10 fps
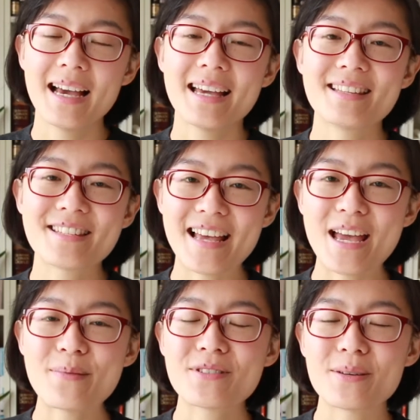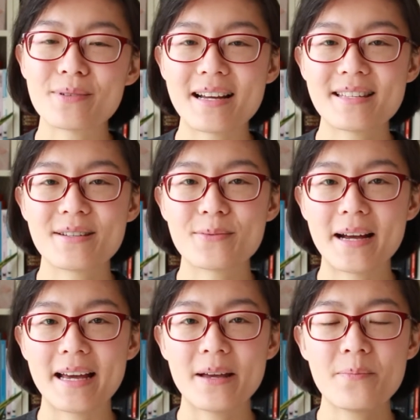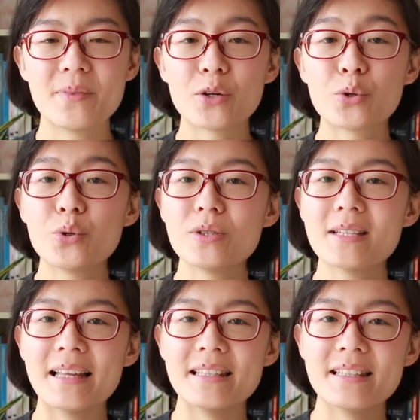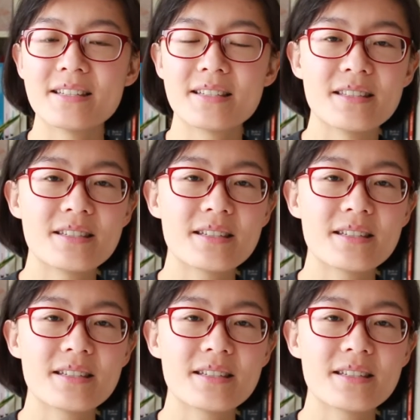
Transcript: In the same surprising way, the good and innocent